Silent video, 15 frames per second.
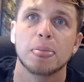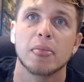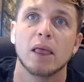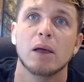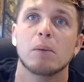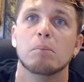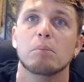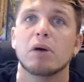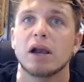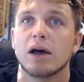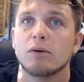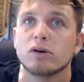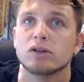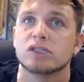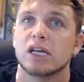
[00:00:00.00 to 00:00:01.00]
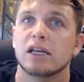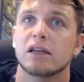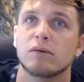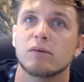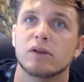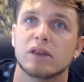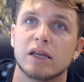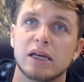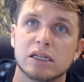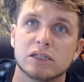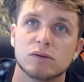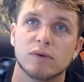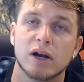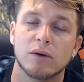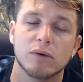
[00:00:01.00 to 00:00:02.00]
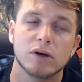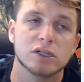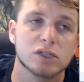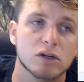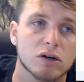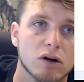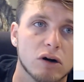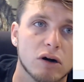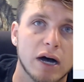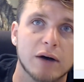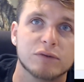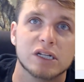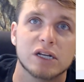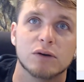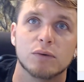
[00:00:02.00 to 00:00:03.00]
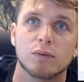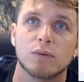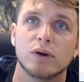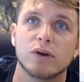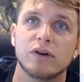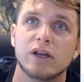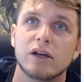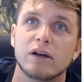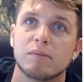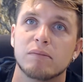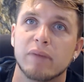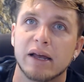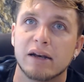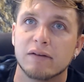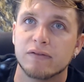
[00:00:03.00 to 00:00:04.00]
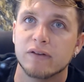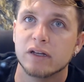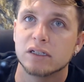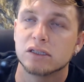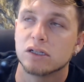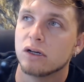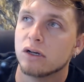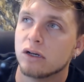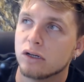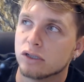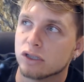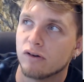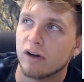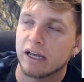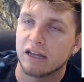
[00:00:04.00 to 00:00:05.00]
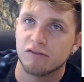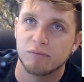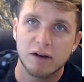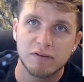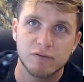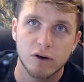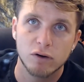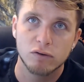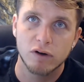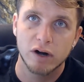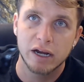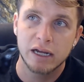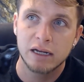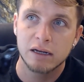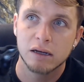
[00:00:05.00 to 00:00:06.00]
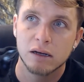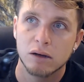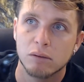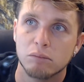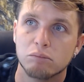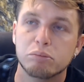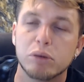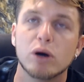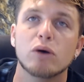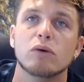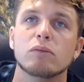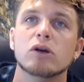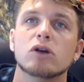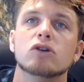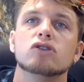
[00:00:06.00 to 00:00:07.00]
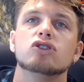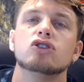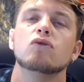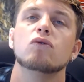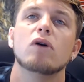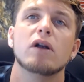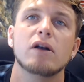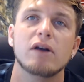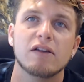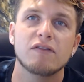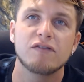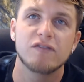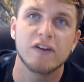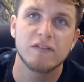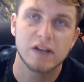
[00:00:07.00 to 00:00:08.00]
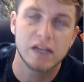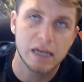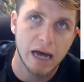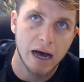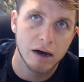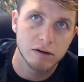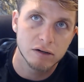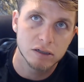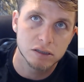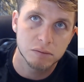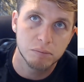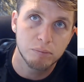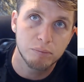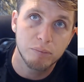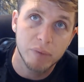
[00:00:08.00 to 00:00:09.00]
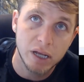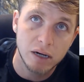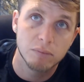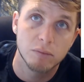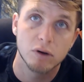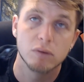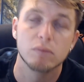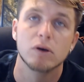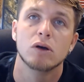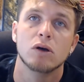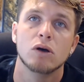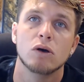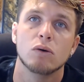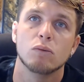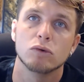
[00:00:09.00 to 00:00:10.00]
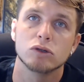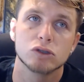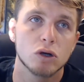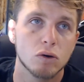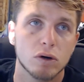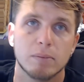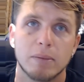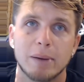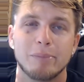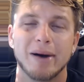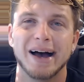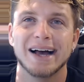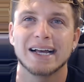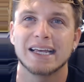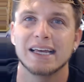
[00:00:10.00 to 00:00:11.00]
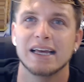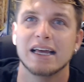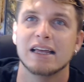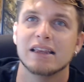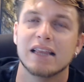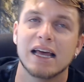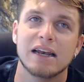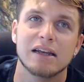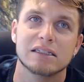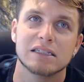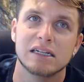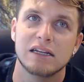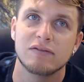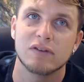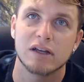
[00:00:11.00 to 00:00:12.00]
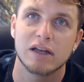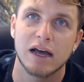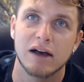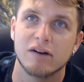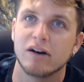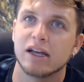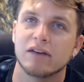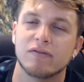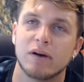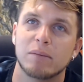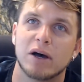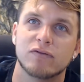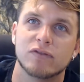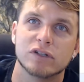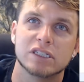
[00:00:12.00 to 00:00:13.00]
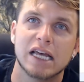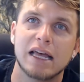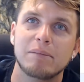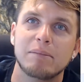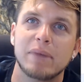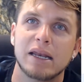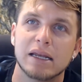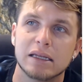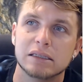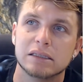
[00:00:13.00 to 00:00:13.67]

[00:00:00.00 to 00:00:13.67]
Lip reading: But I will say that with this, when I was on call, I was getting really good benefits. So like if my phone rang, boom, $250 minimum was going in my pocket. And that doesn't even count, like if I'm out for 10 minutes,